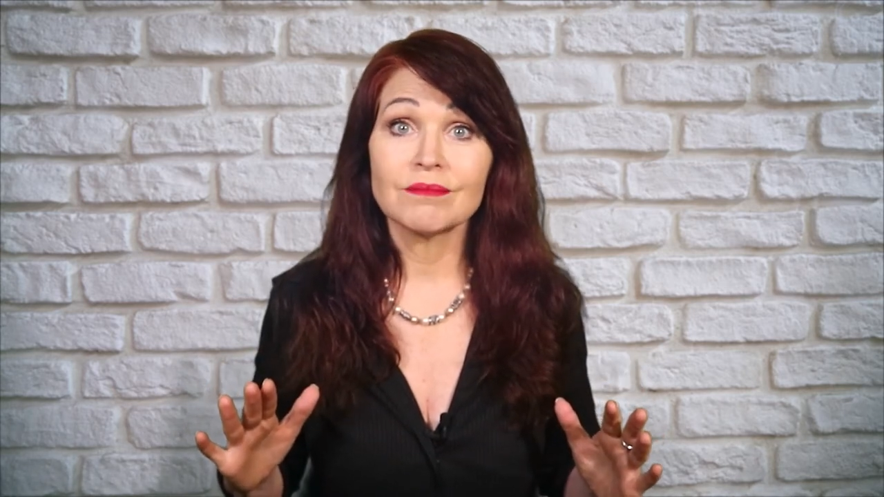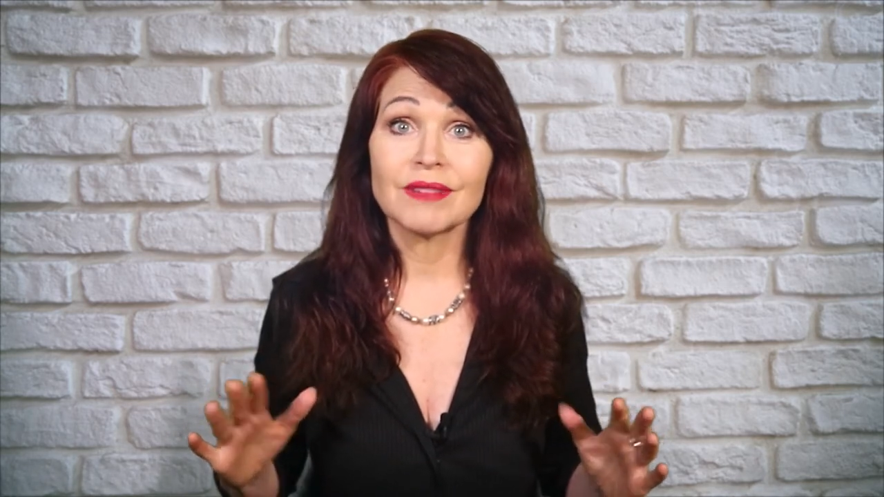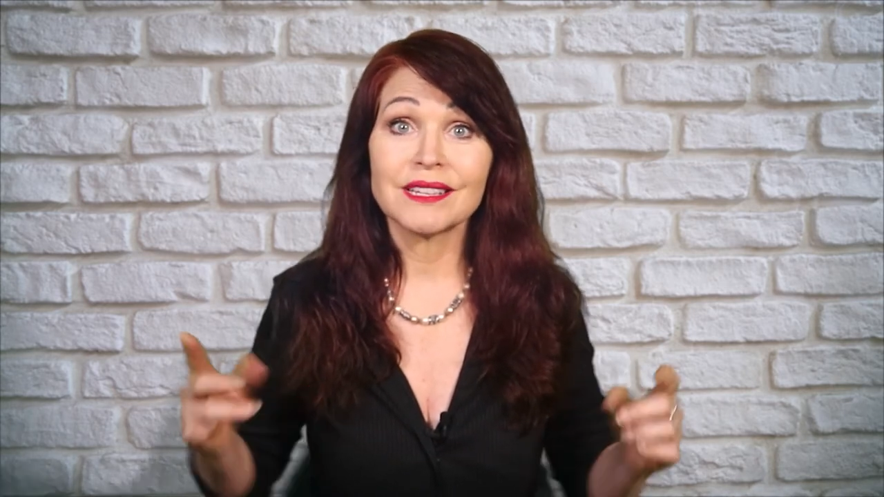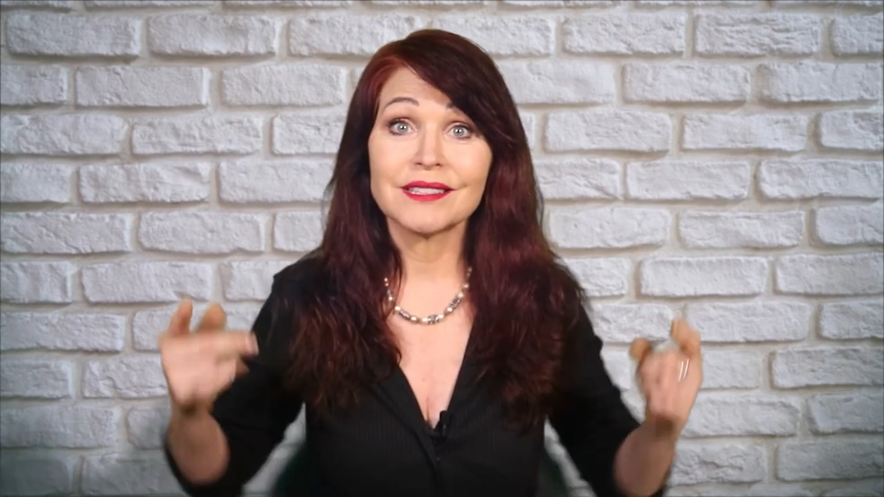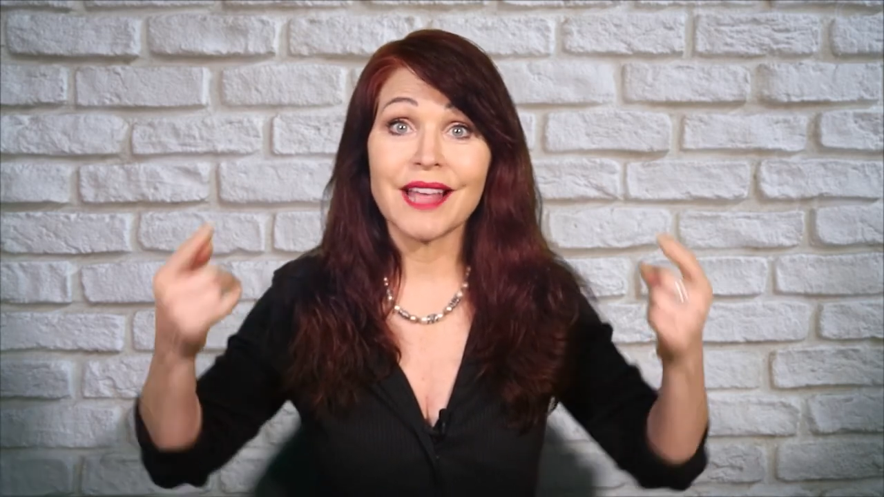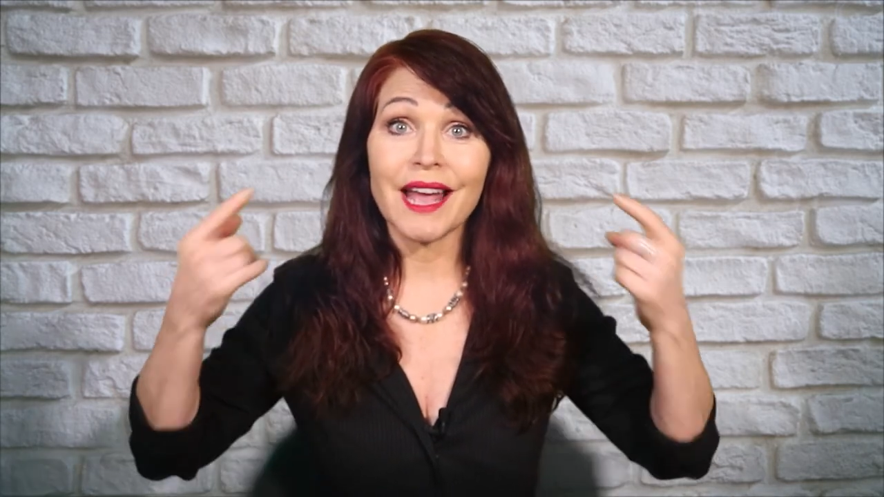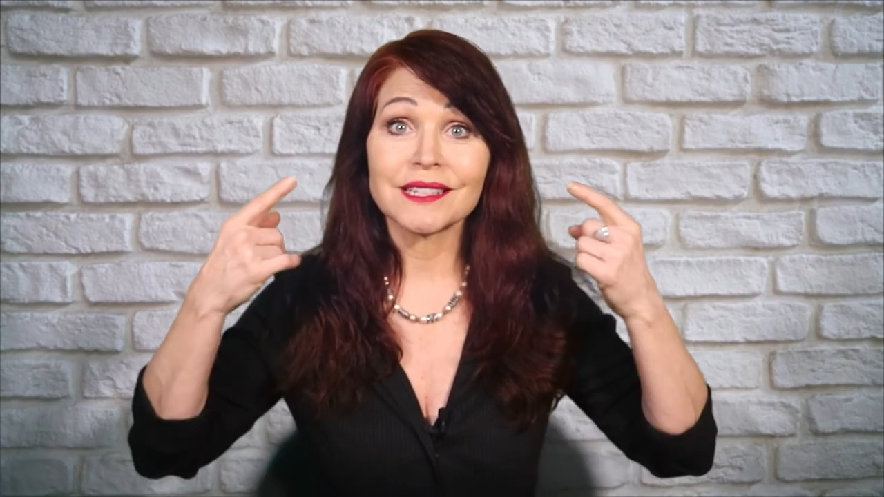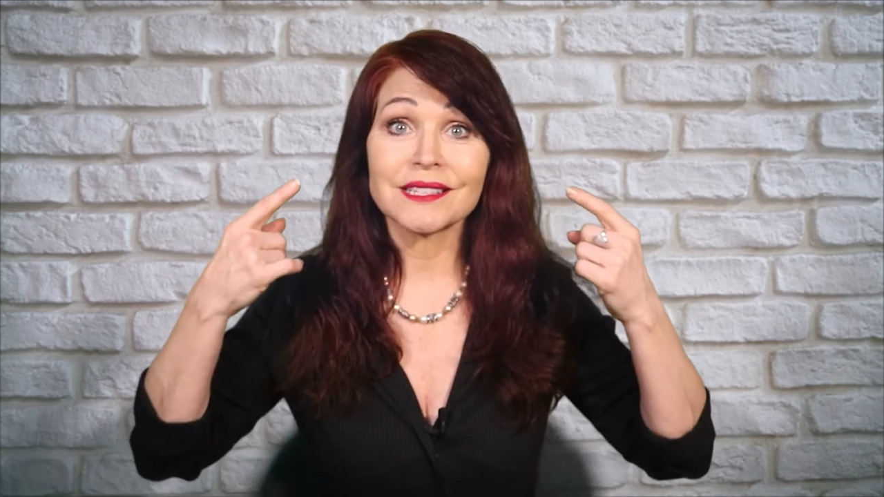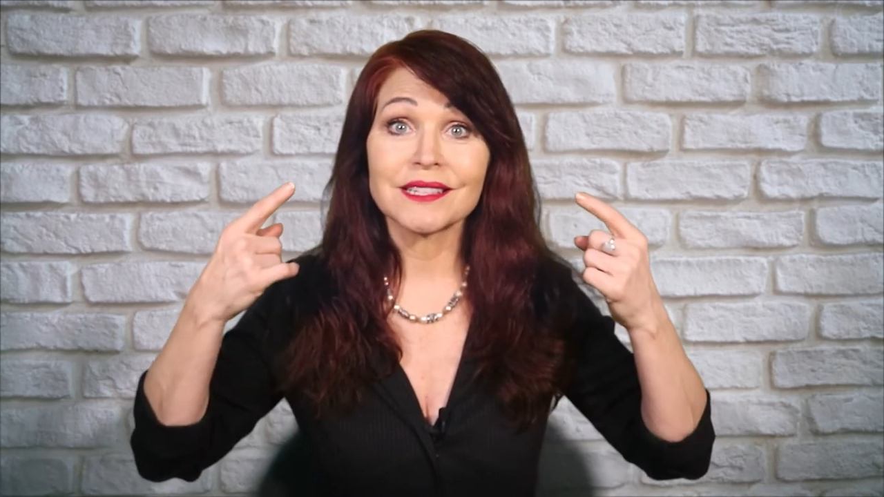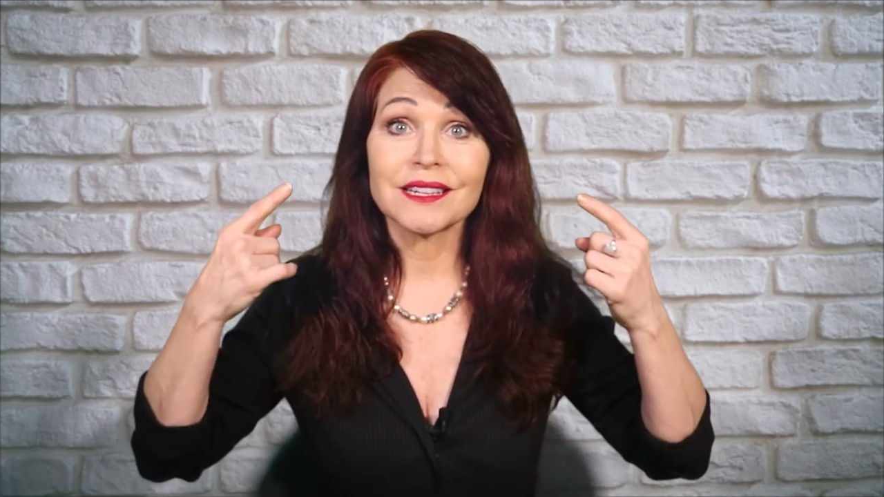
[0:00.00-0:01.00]
Because
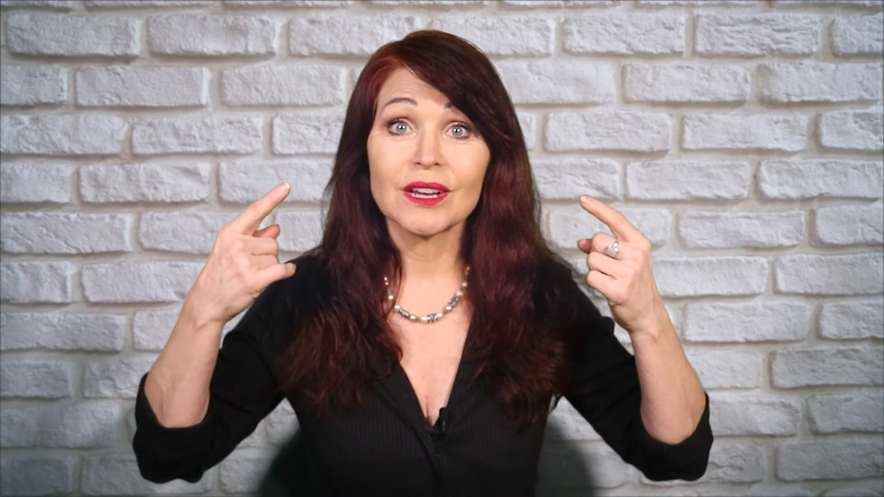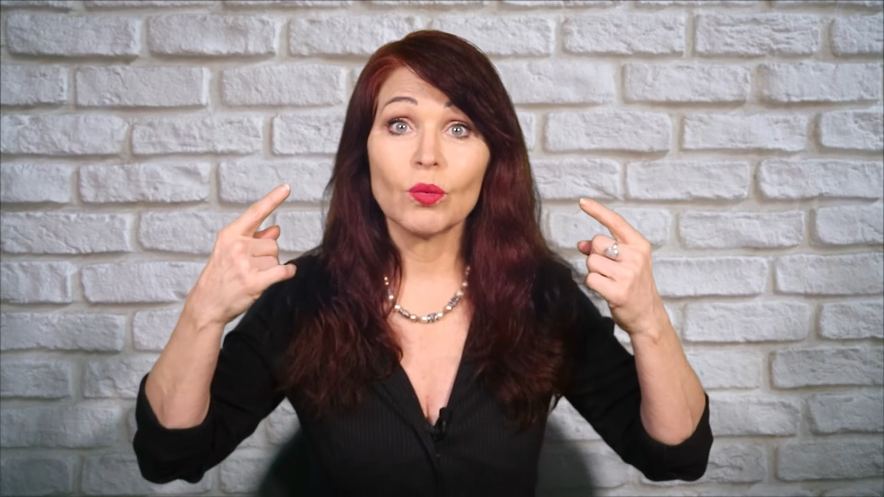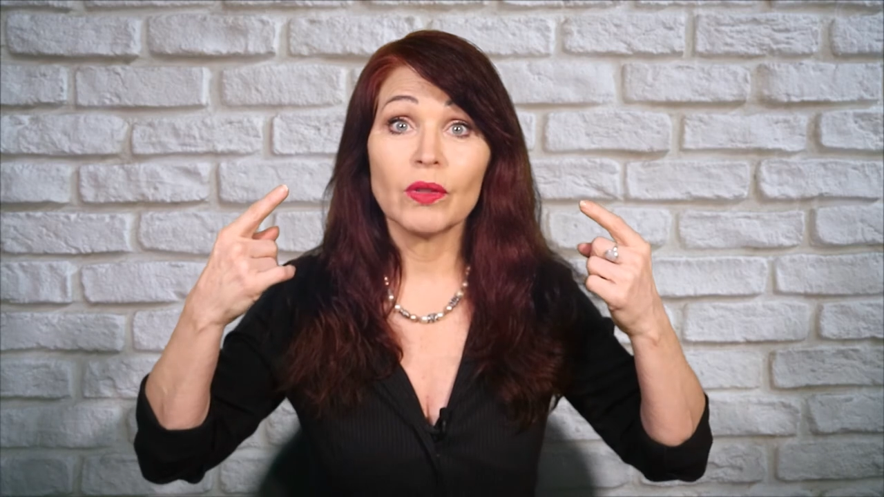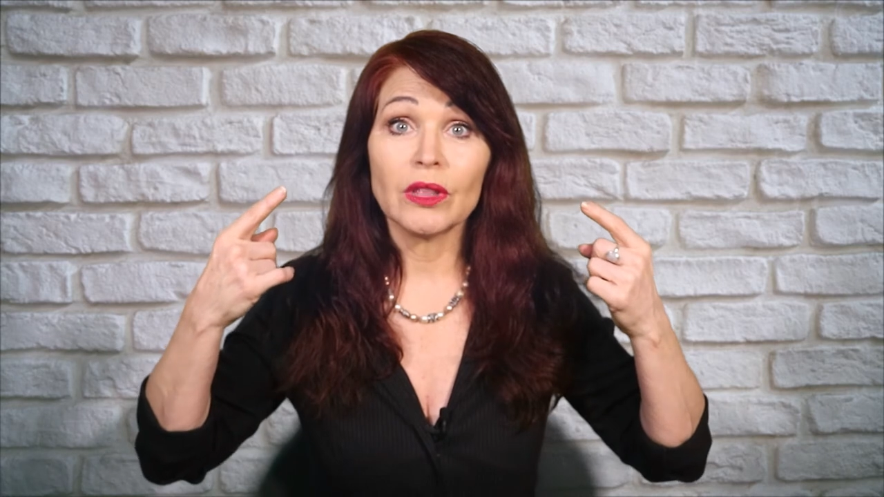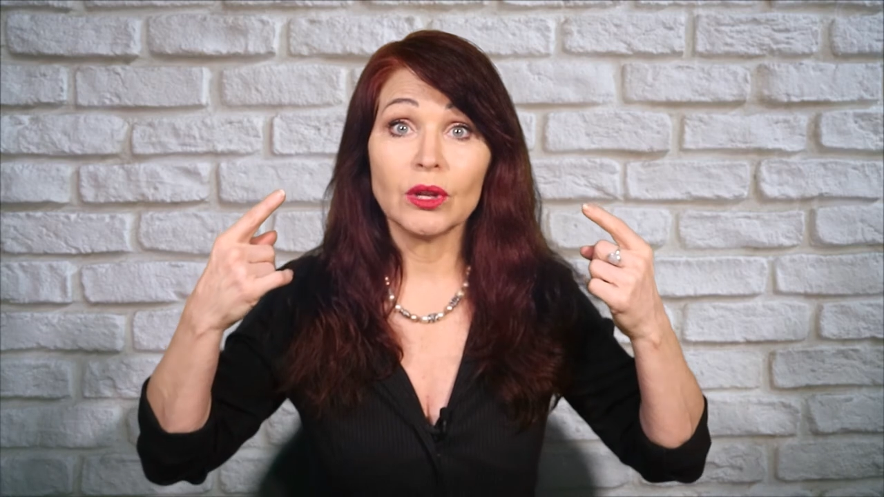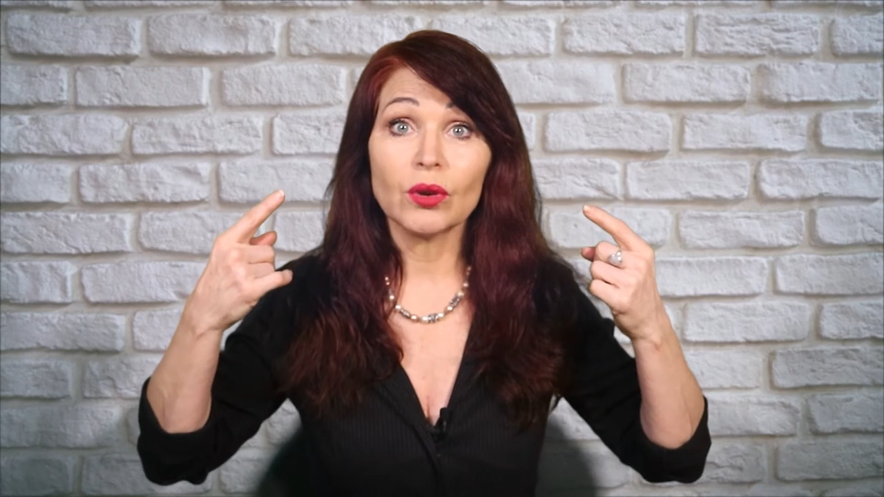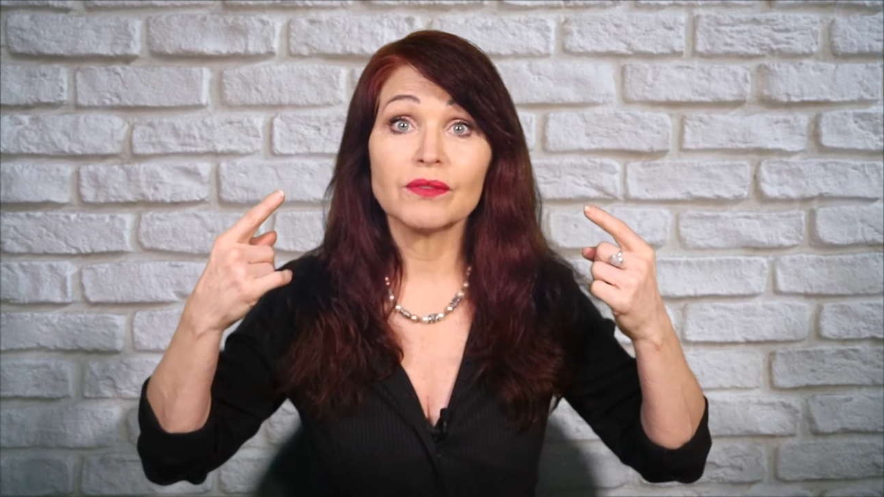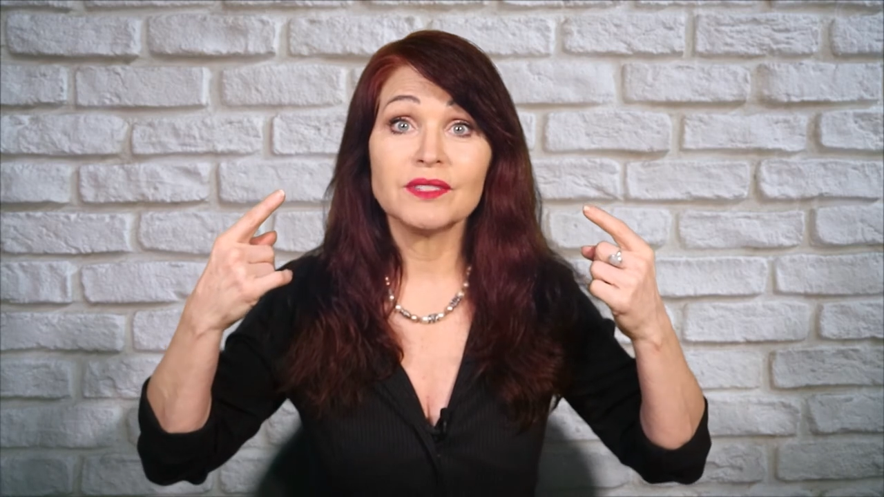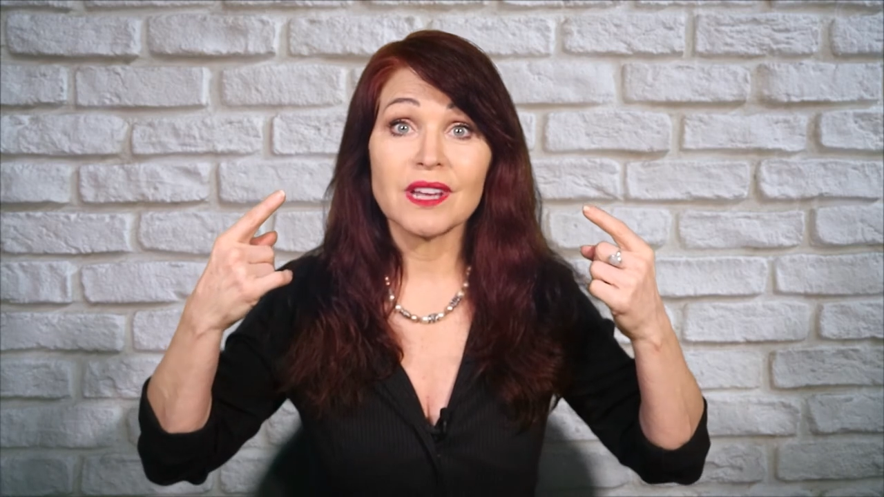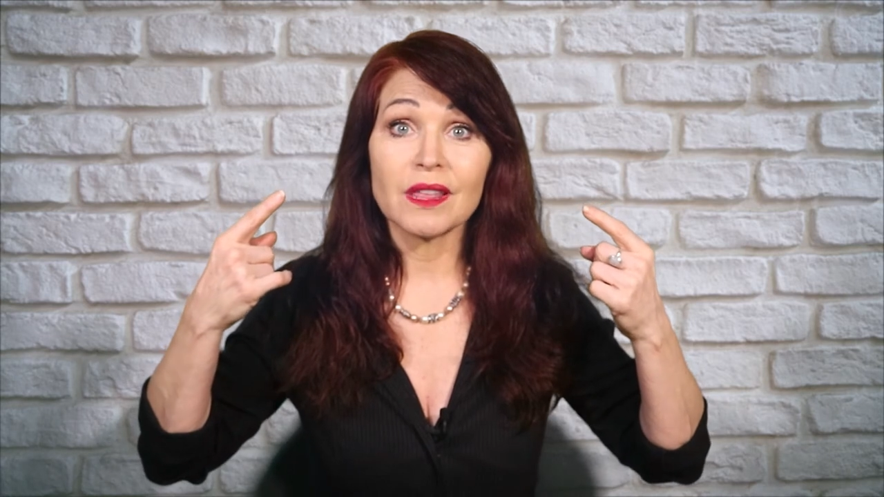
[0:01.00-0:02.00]
that's what the look
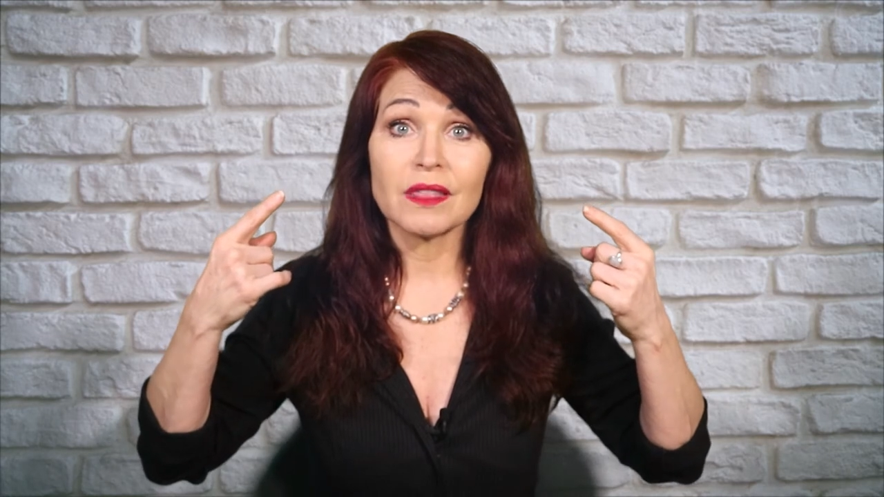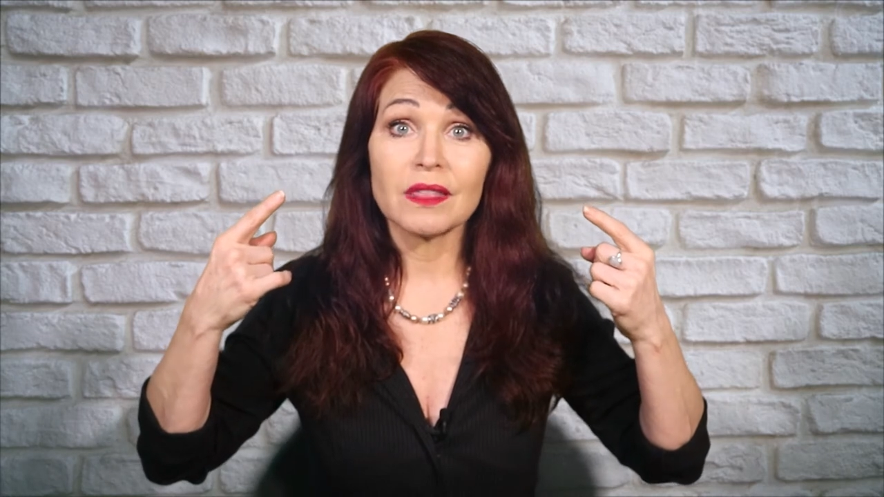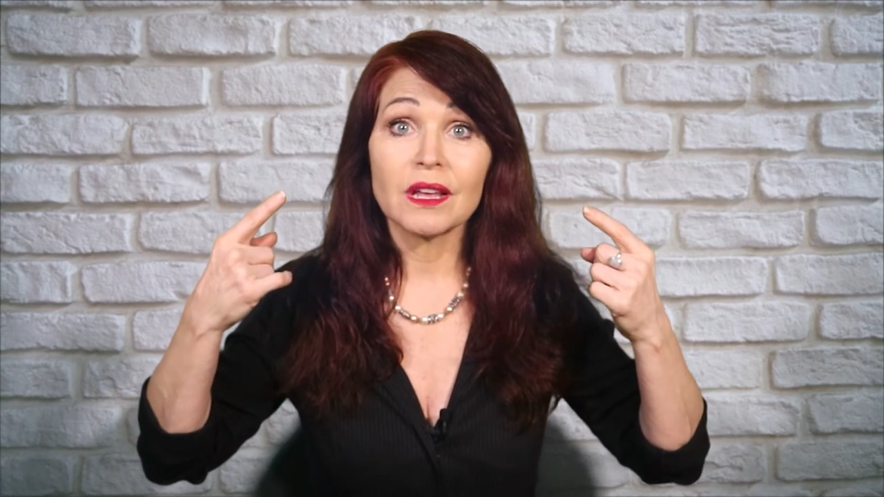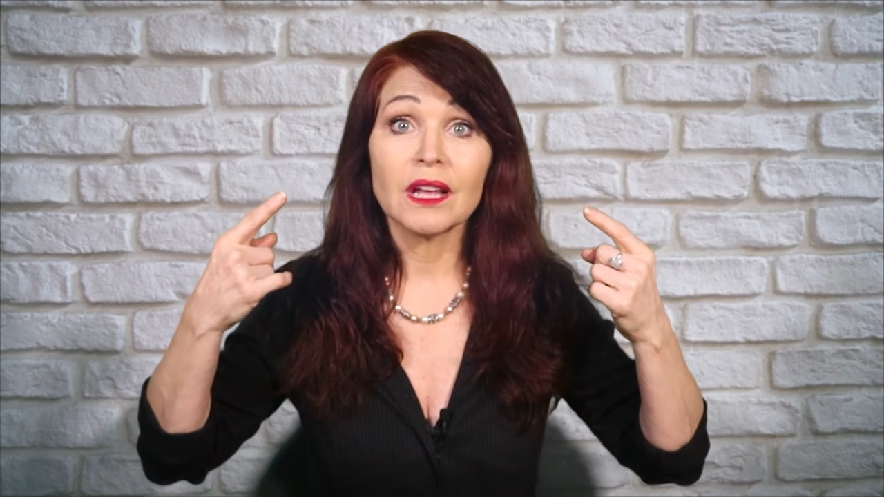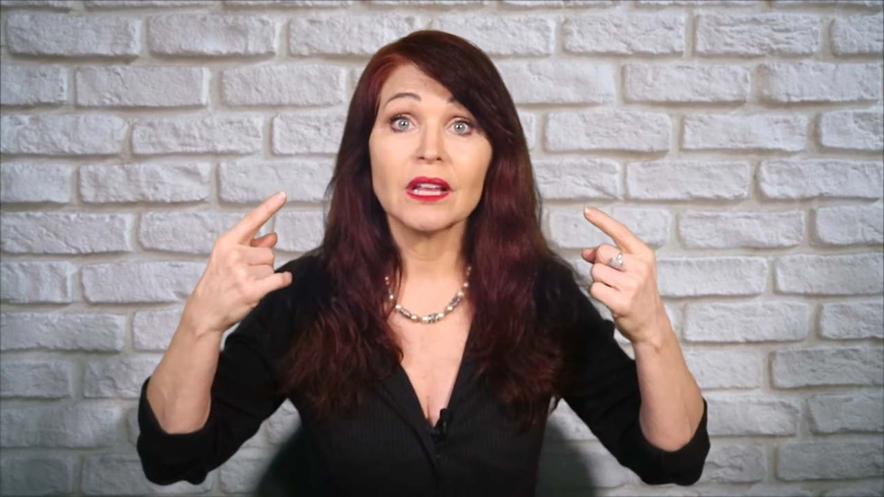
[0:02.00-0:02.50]
of DITH